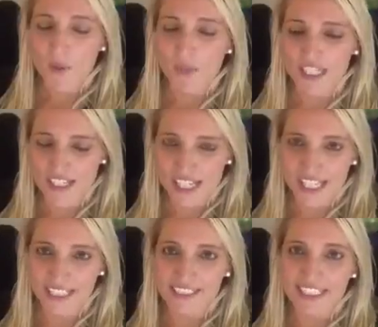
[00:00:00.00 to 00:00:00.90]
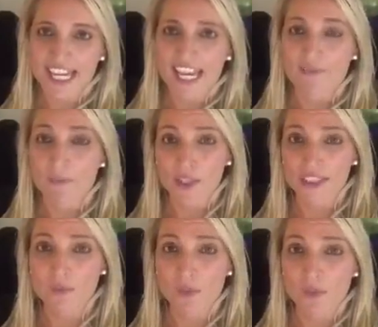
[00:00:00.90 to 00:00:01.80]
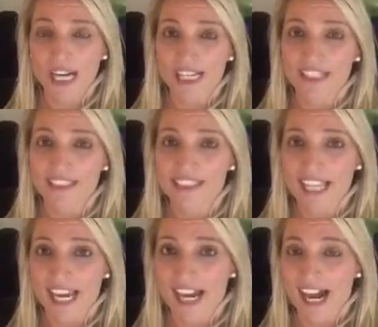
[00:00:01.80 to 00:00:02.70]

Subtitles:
which is if a person will write in and say,